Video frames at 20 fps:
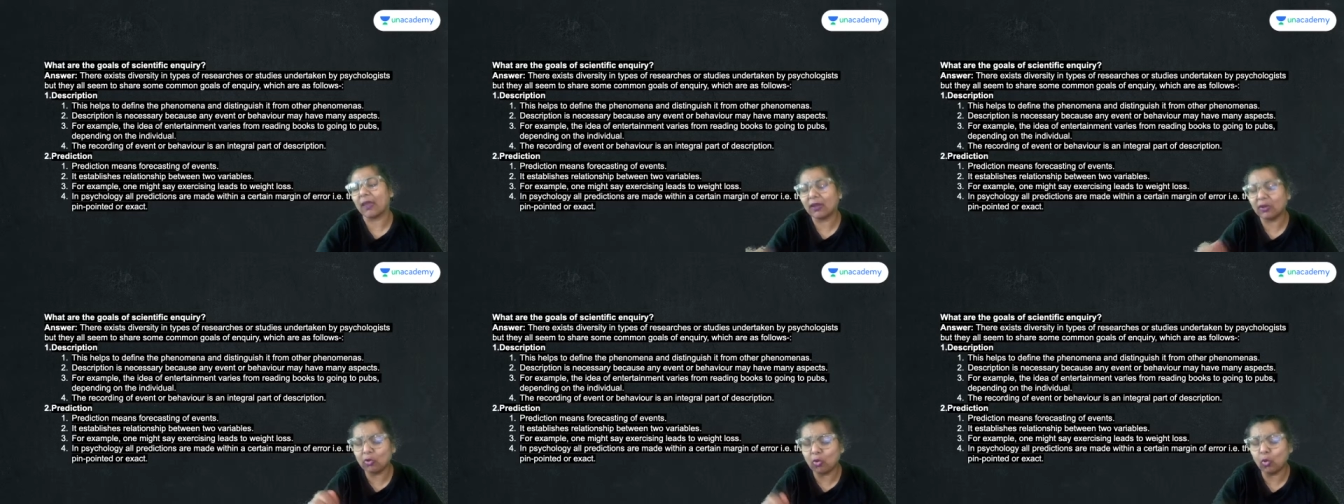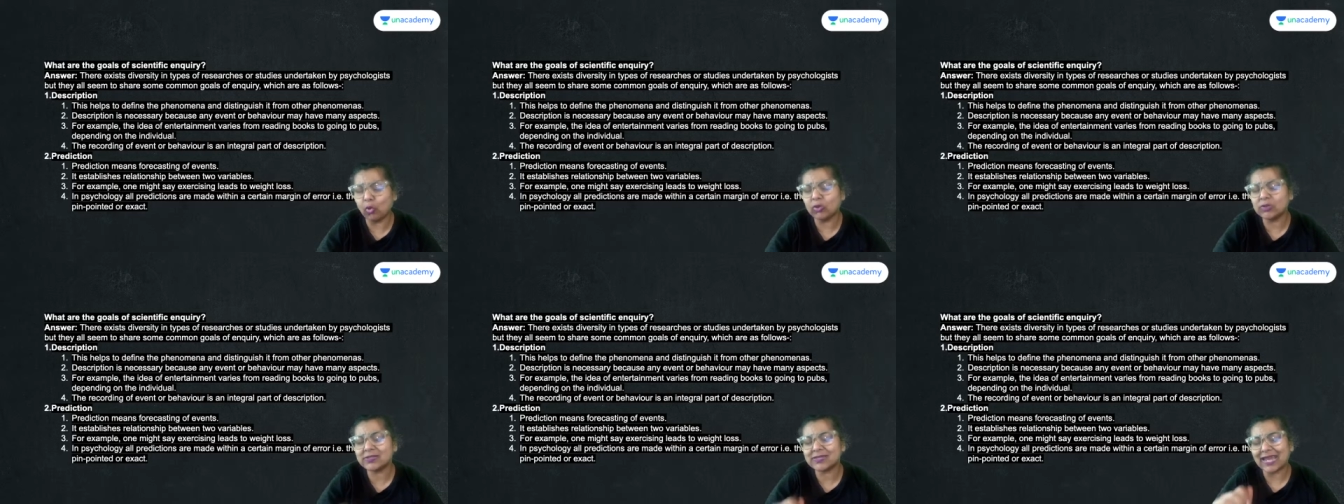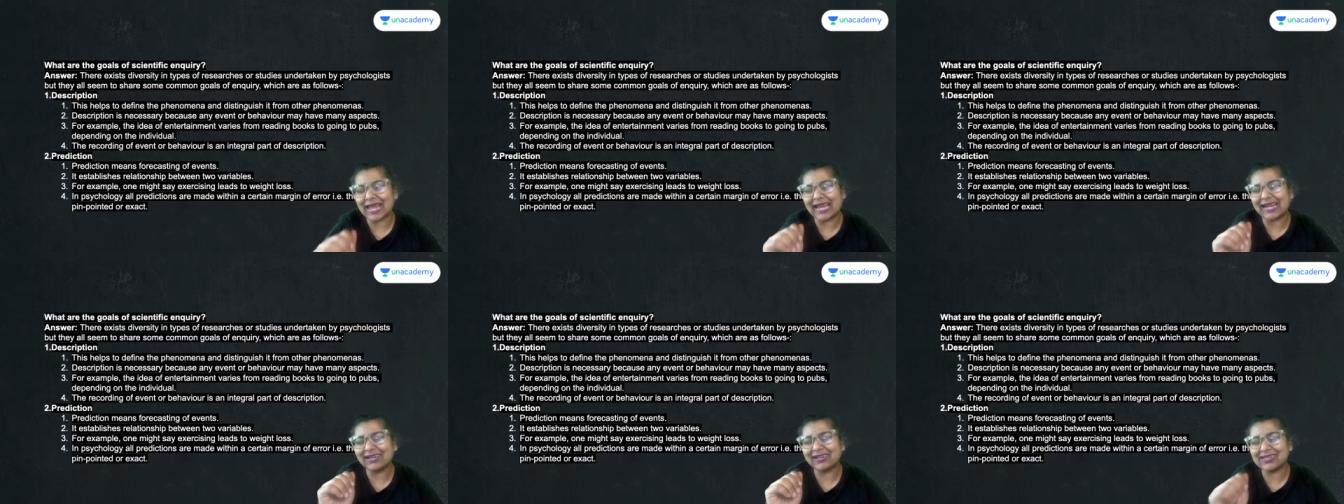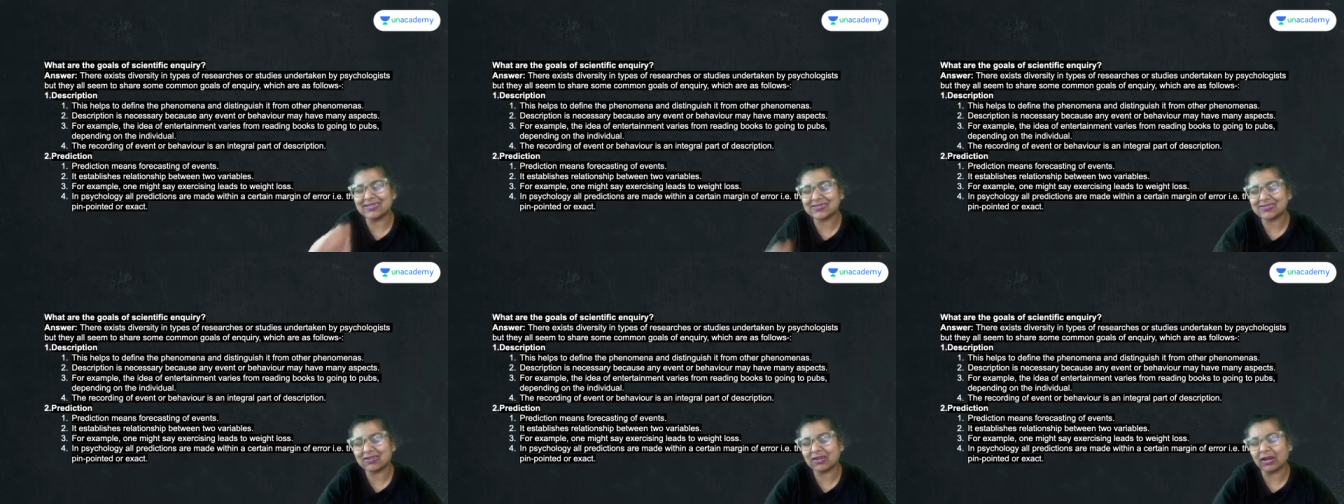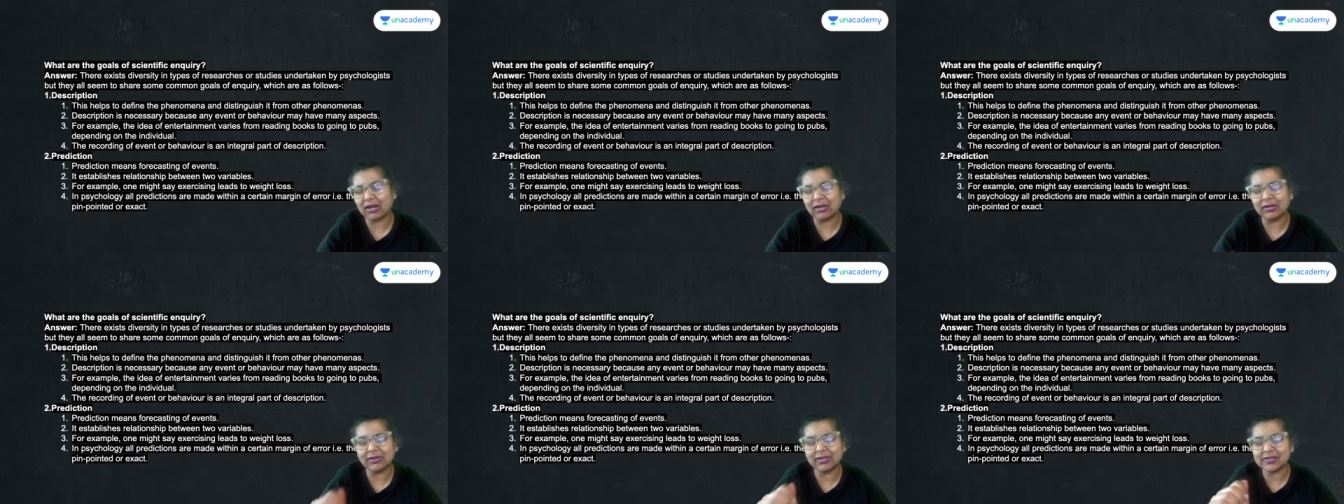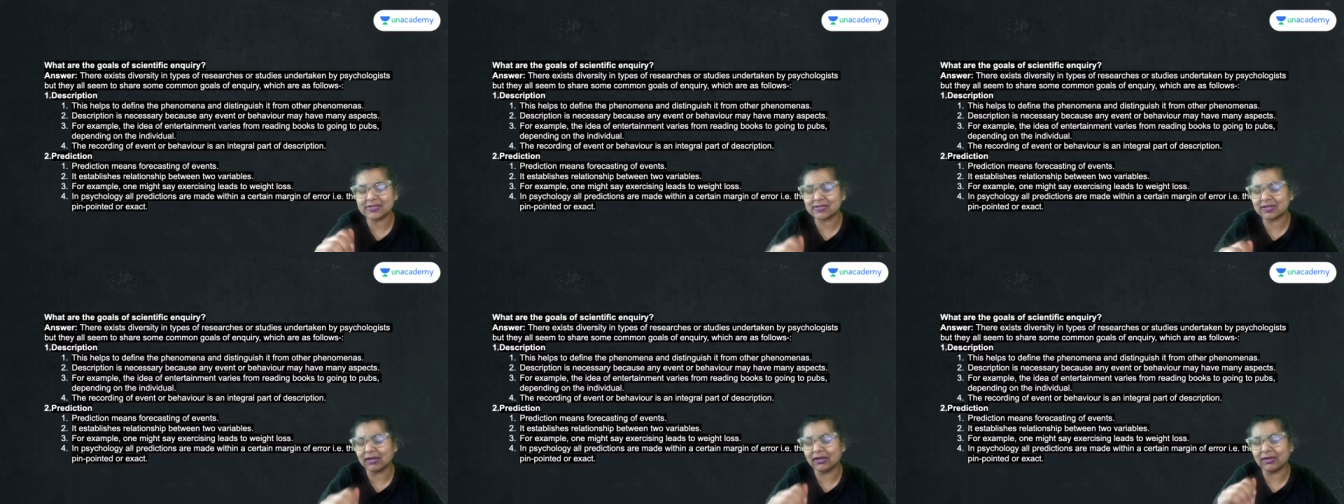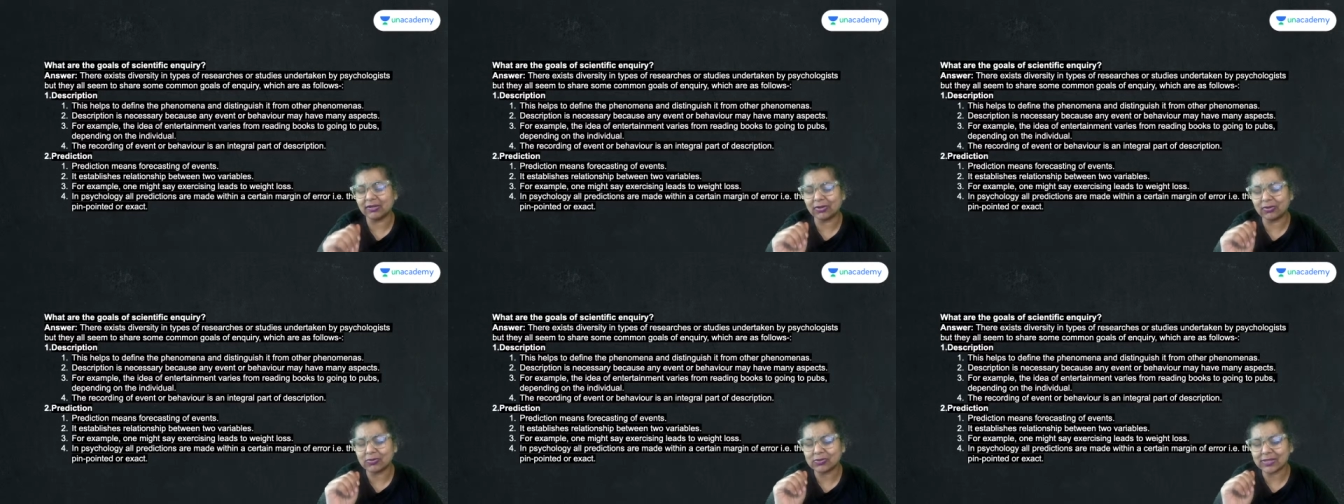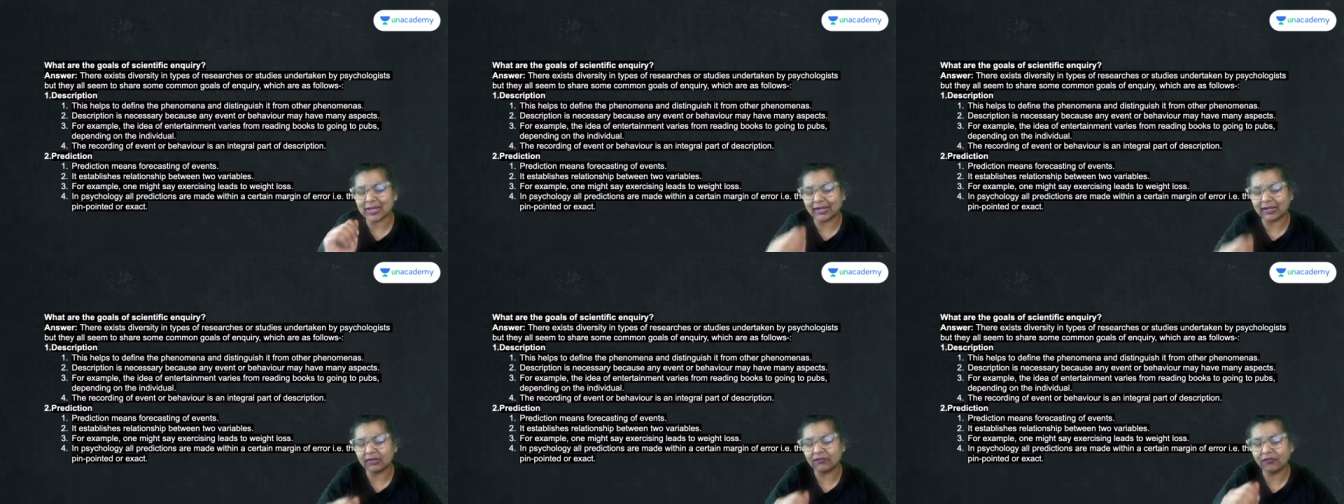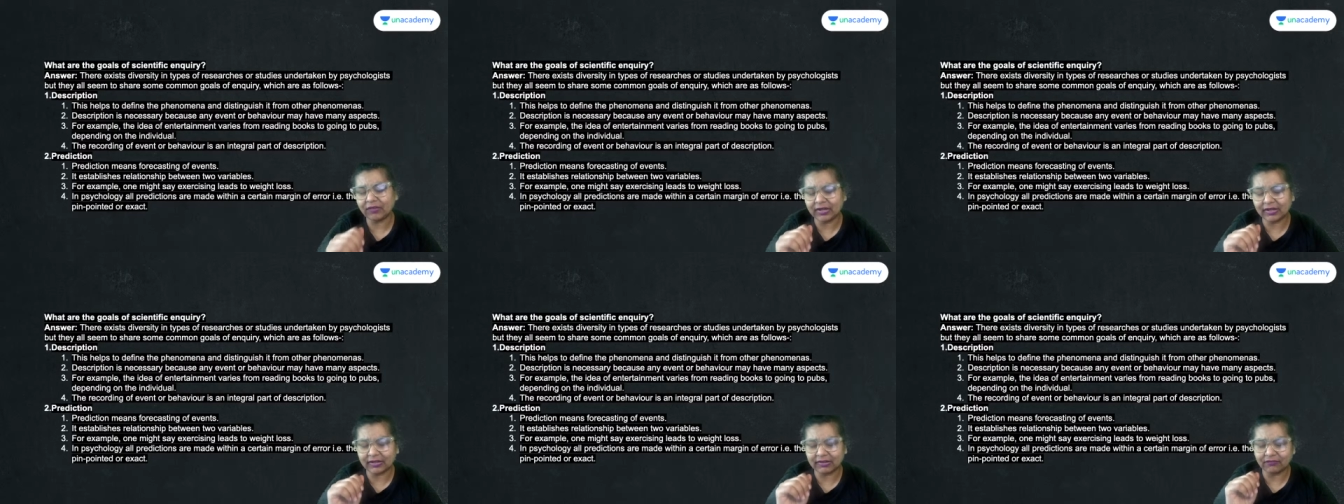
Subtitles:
goals and scientific